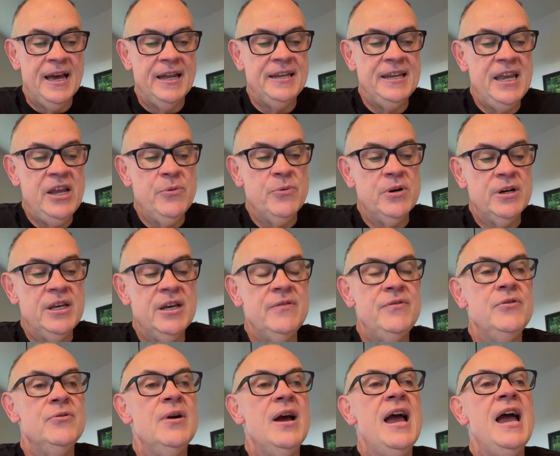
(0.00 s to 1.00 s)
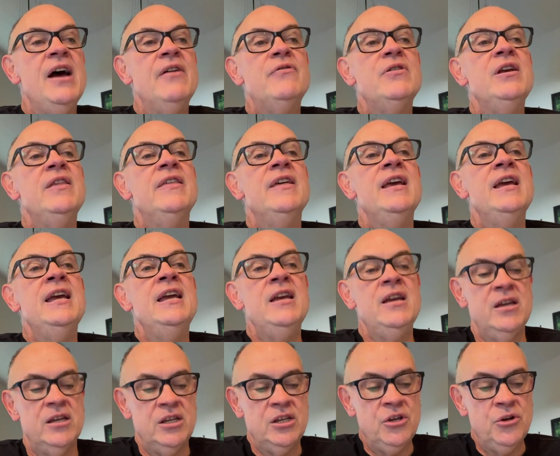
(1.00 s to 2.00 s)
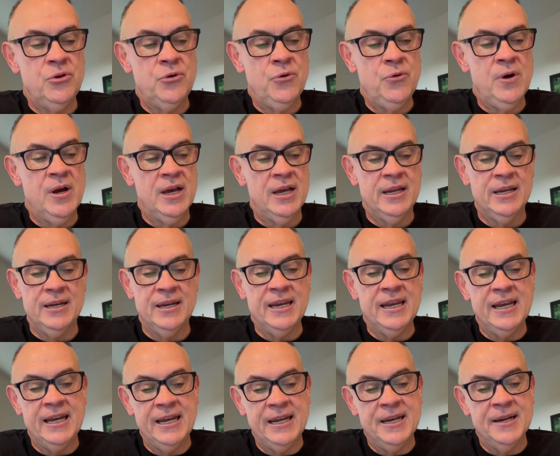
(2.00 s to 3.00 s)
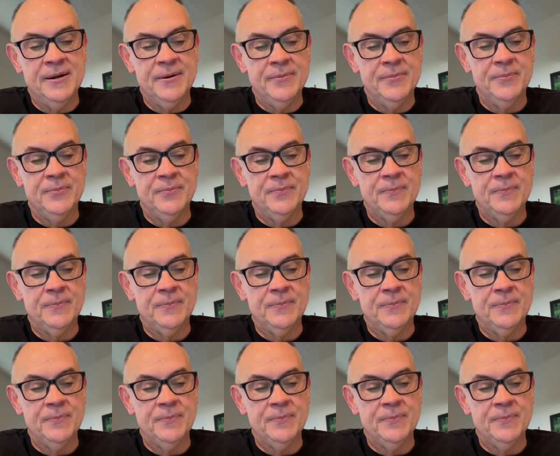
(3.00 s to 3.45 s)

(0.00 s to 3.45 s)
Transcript: and he will give you everything you need.